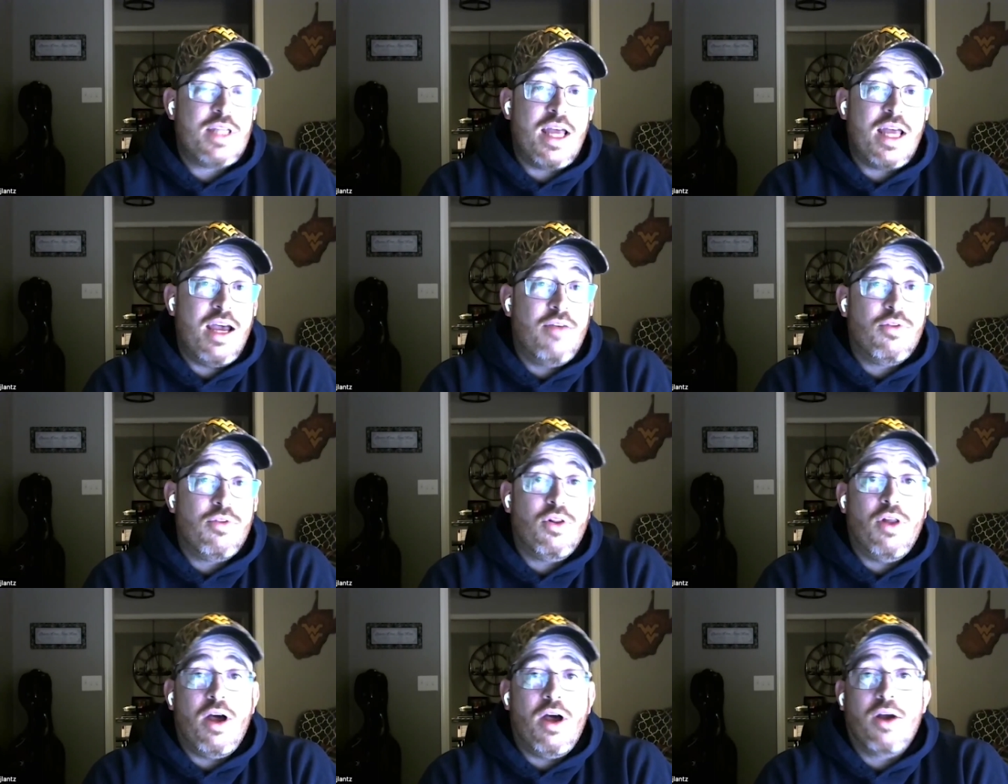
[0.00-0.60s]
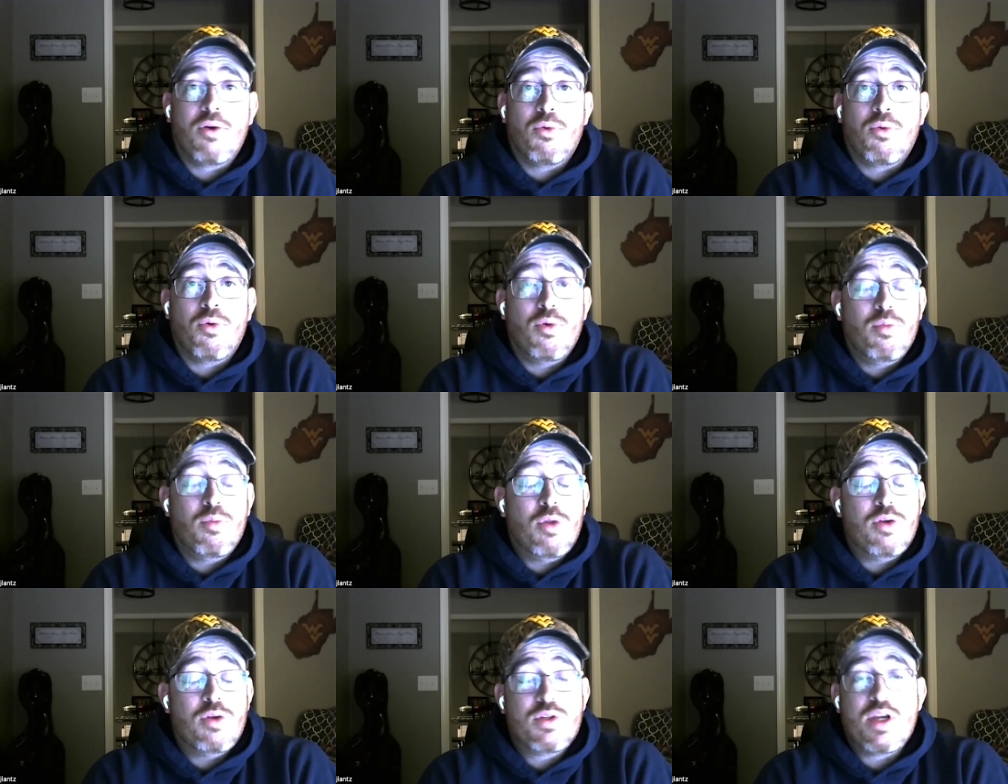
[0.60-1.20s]
to have the locker room.
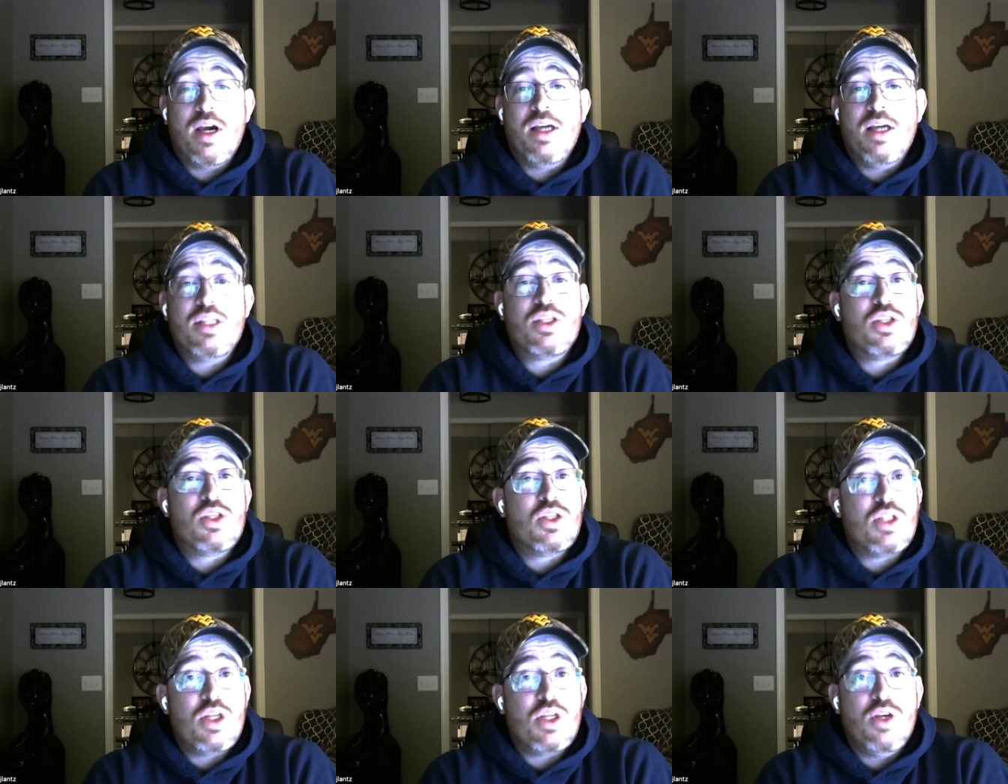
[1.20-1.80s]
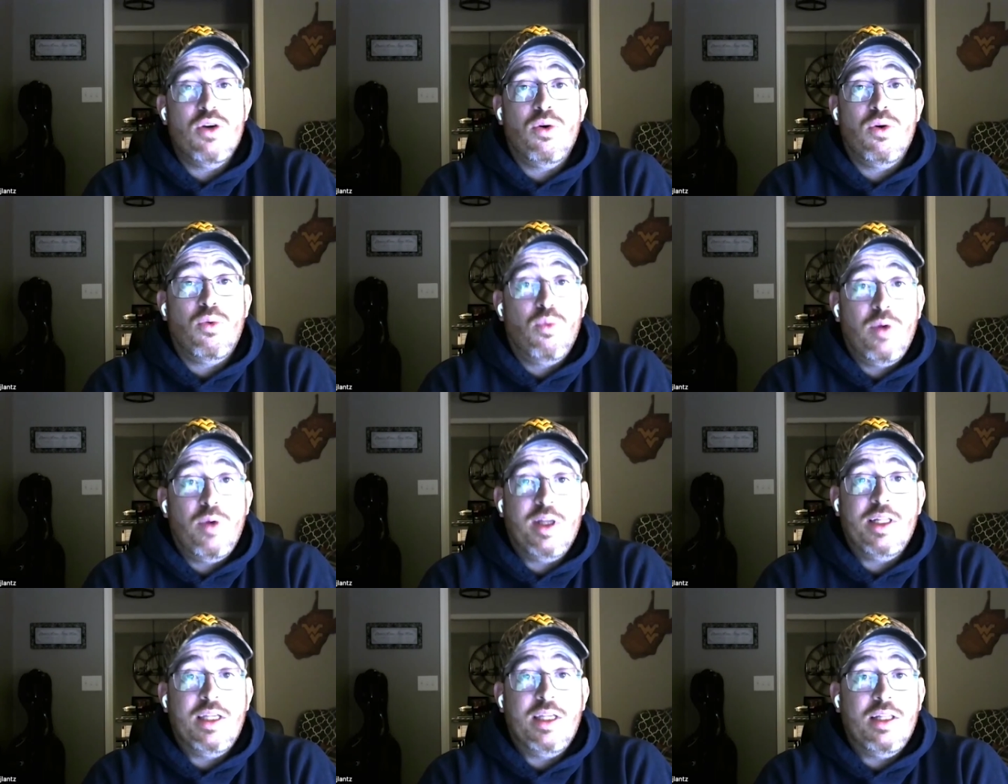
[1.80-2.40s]
Those guys still
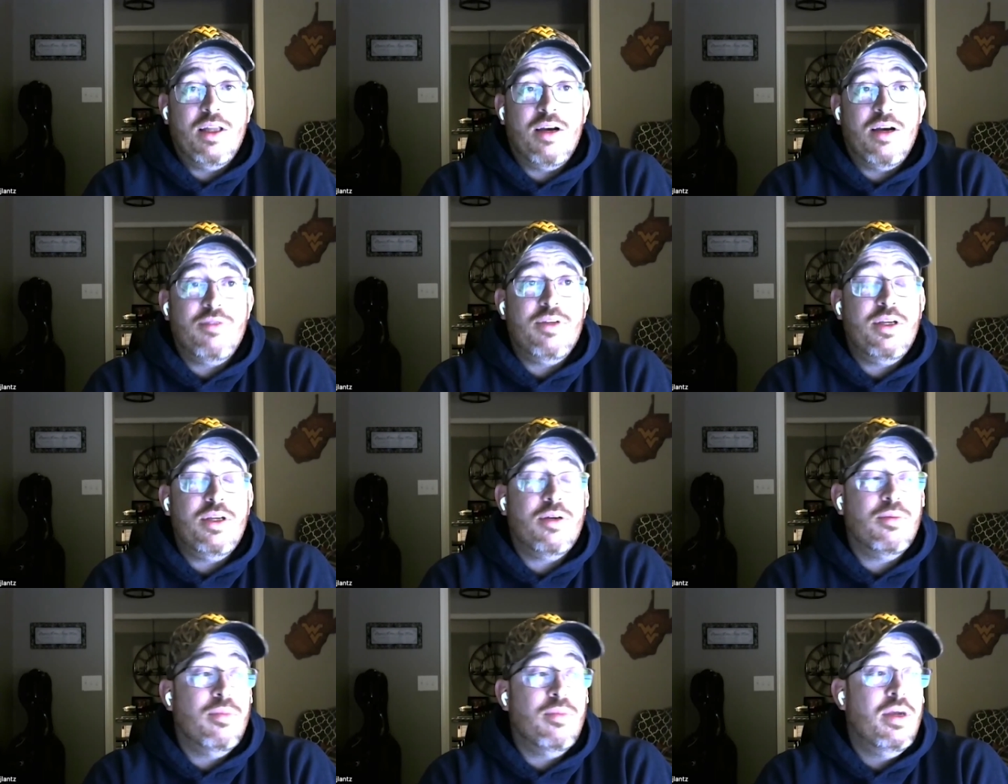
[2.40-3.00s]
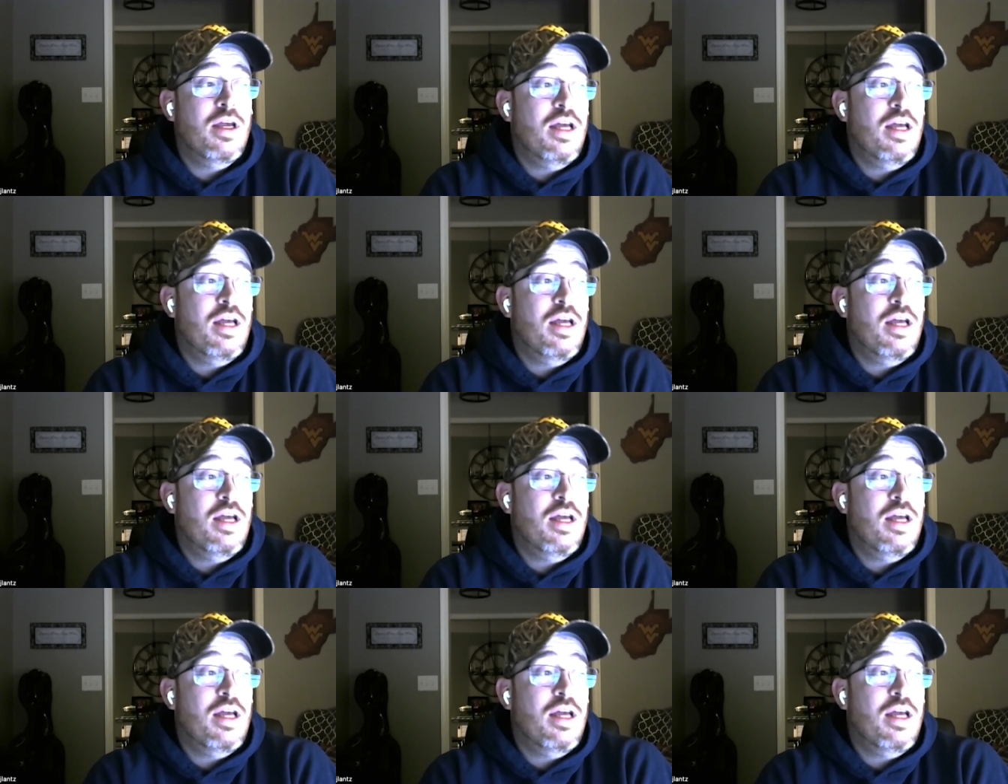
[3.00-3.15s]
really love him.